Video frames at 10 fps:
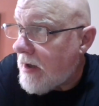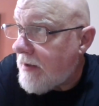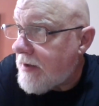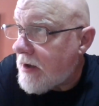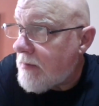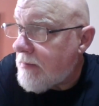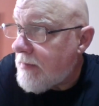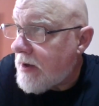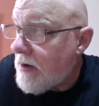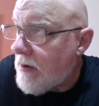I think I'll
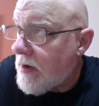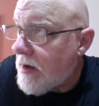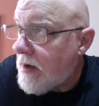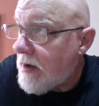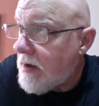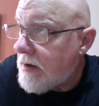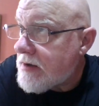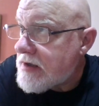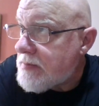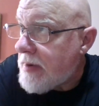be going
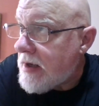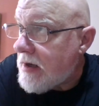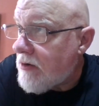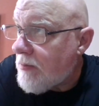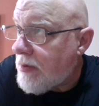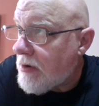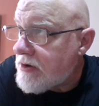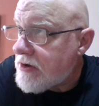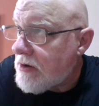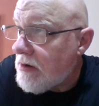to Spain or
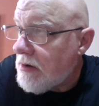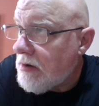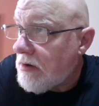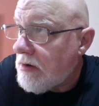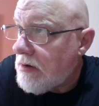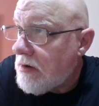Portugal